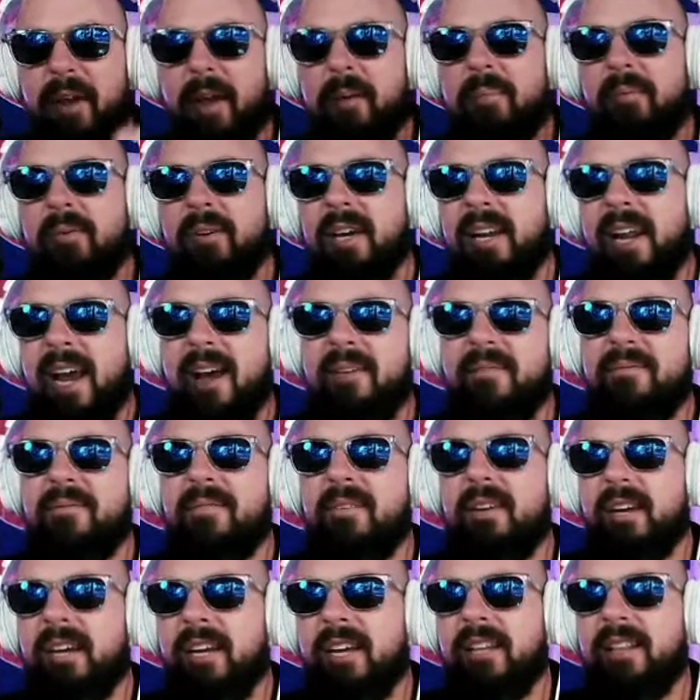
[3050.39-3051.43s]
people
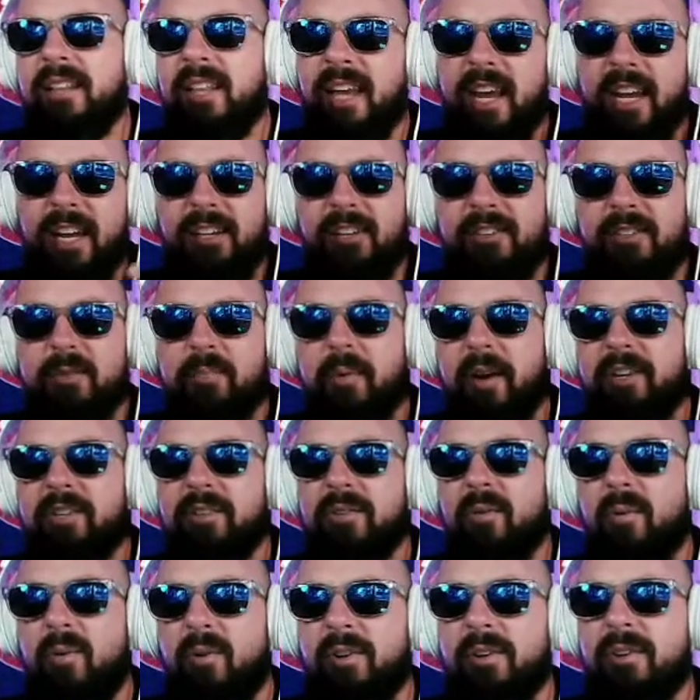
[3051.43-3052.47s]
can
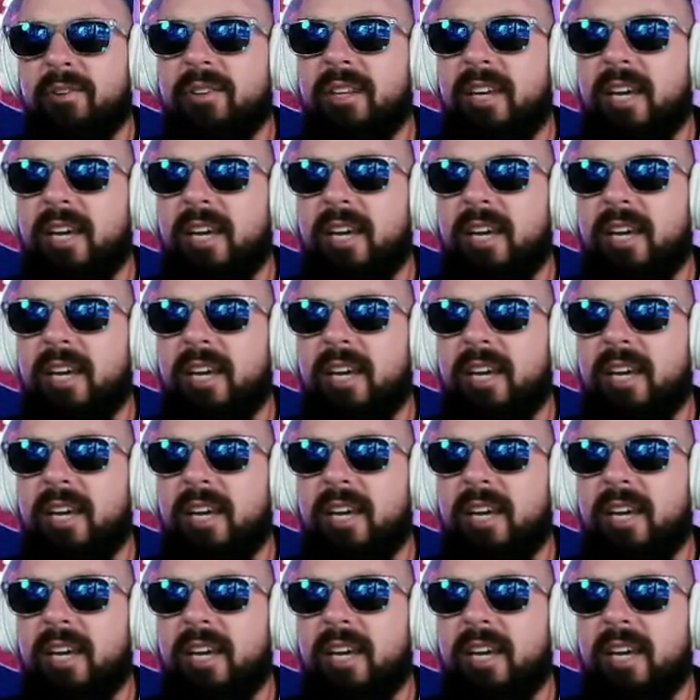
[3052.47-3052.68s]
special